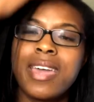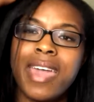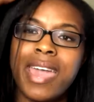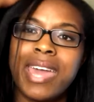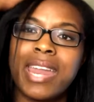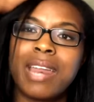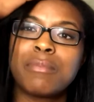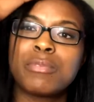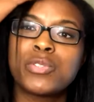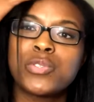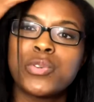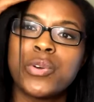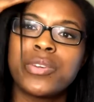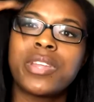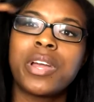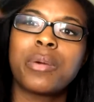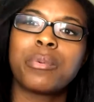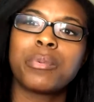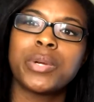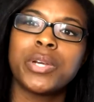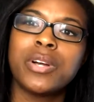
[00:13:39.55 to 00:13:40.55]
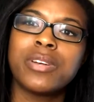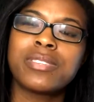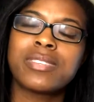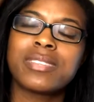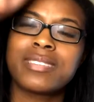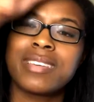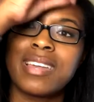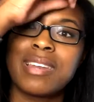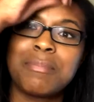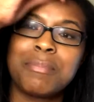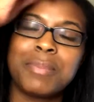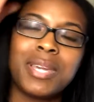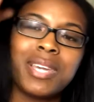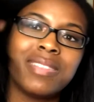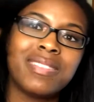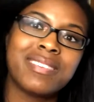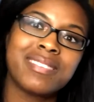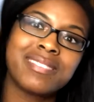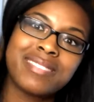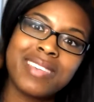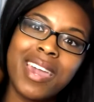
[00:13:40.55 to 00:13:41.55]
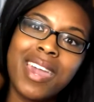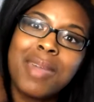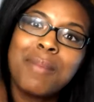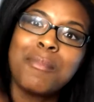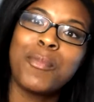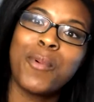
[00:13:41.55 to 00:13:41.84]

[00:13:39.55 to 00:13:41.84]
and I'm sure that Reels is going to be the same